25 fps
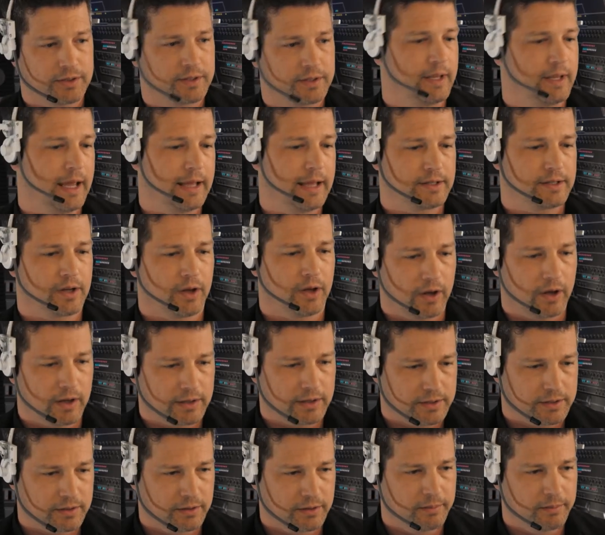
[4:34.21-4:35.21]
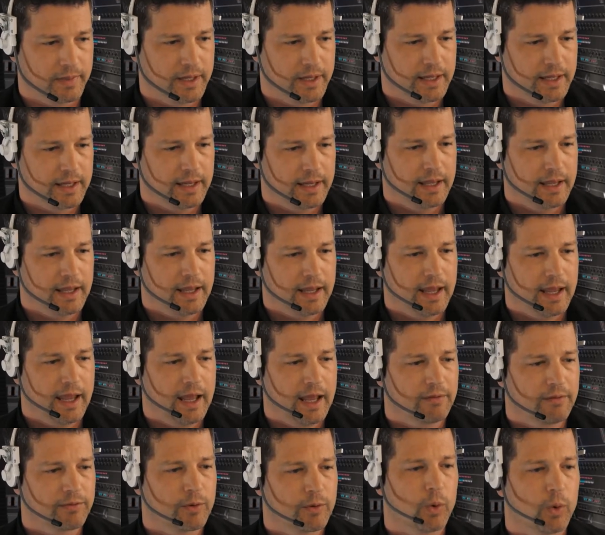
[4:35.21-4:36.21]
That's awesome.
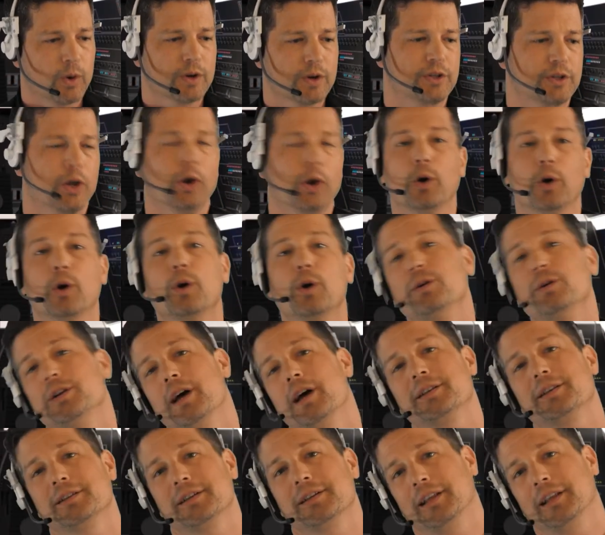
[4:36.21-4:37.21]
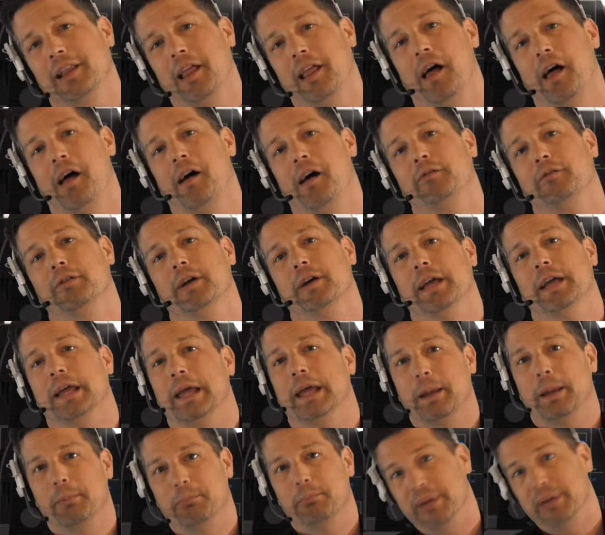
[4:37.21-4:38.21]
And of course, who doesn't love
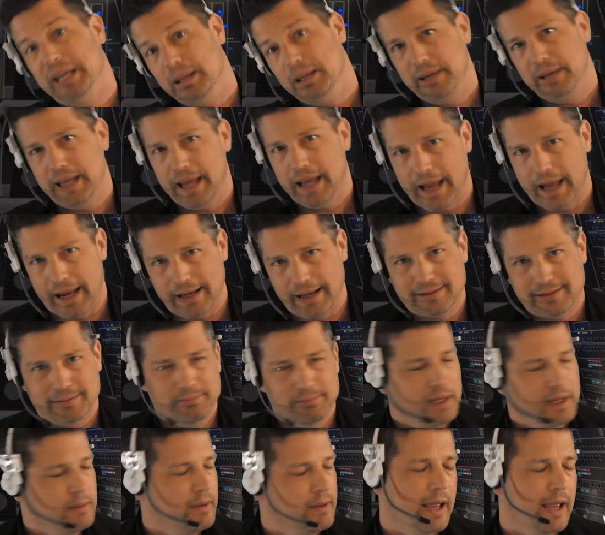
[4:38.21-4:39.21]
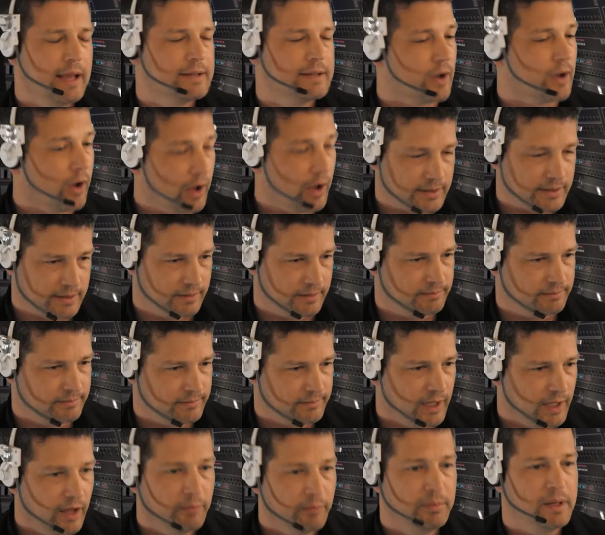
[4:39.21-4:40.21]
BB-8? BB-8's awesome.
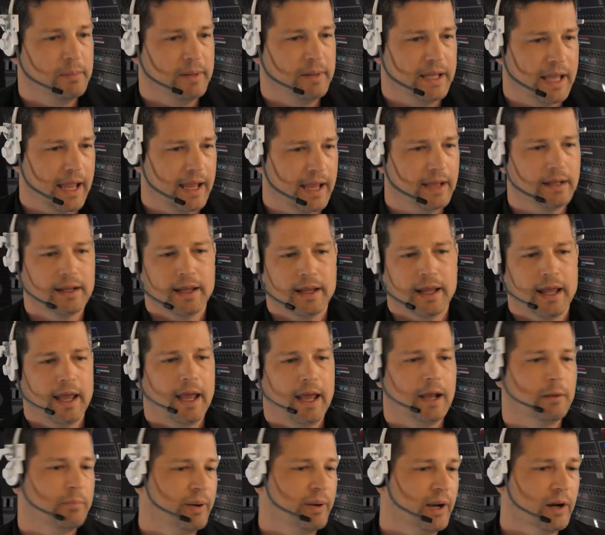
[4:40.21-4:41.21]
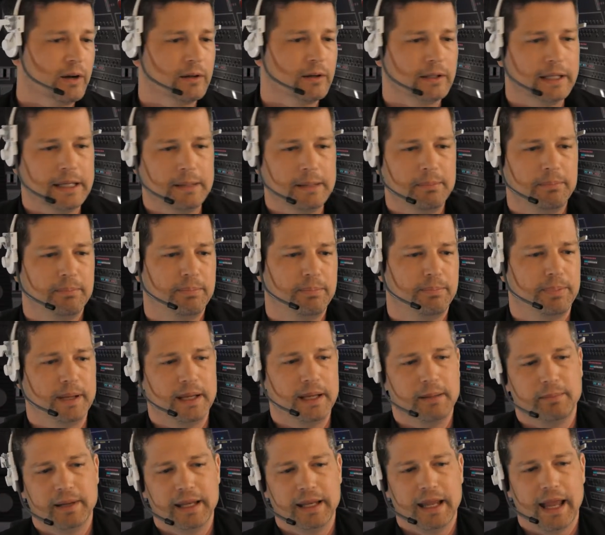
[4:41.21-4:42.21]
Love BB-8. And apparently,
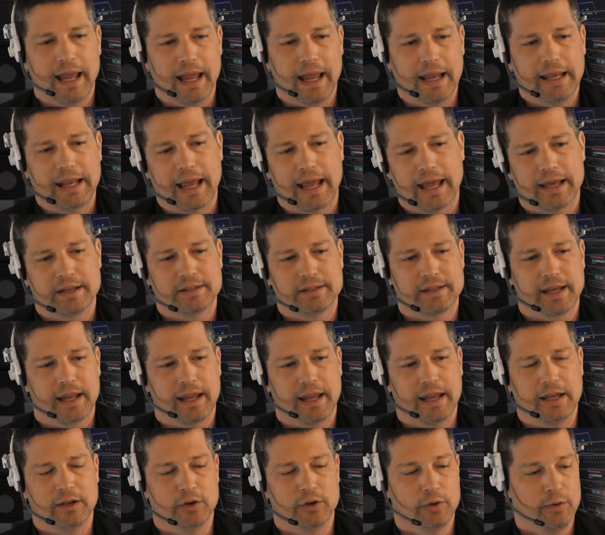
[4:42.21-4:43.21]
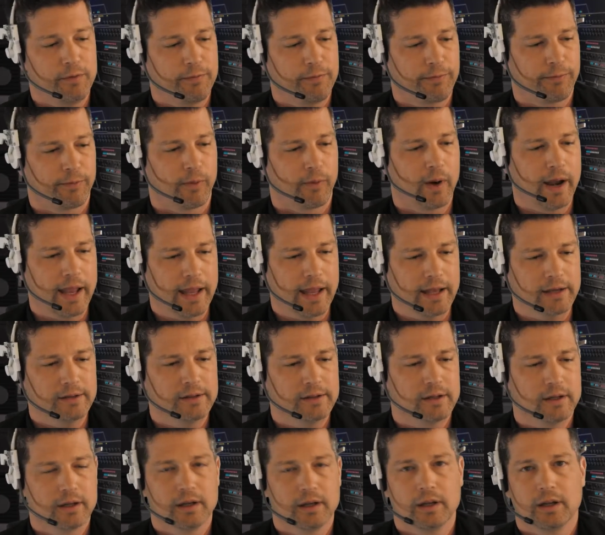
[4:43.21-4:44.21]
BB-8 has a new
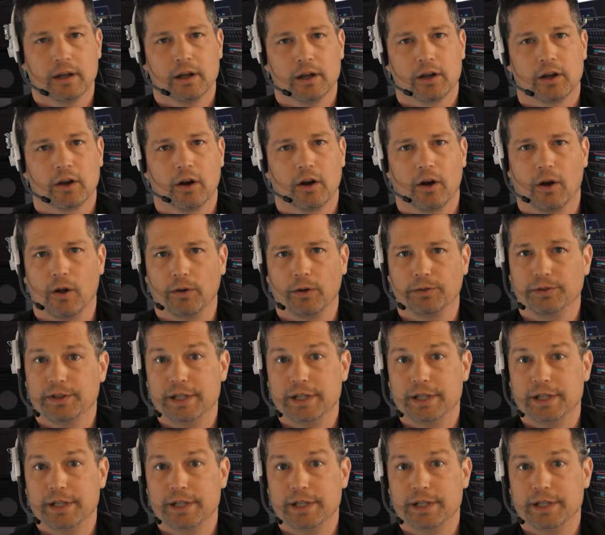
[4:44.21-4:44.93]
friend called